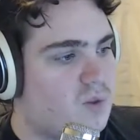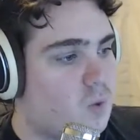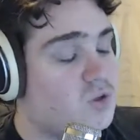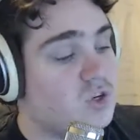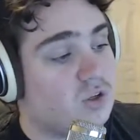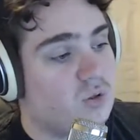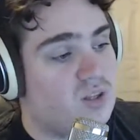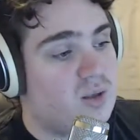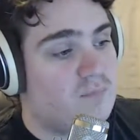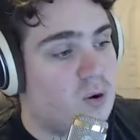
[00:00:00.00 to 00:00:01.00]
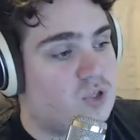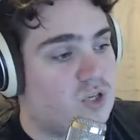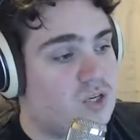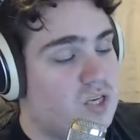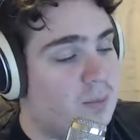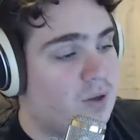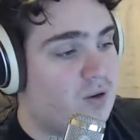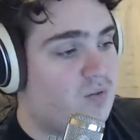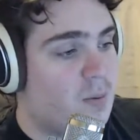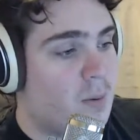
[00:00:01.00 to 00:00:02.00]
which included them poaching Demon,
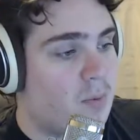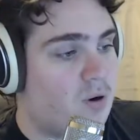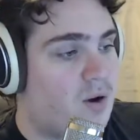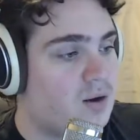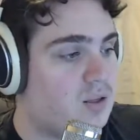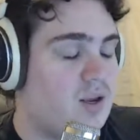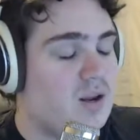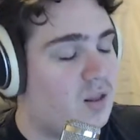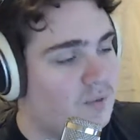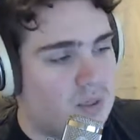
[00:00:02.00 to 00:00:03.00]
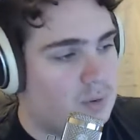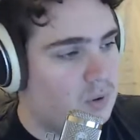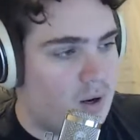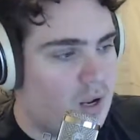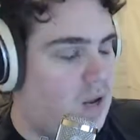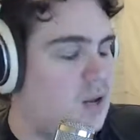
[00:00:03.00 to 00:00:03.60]
if I remember correctly. Again, I love Demon, great guy.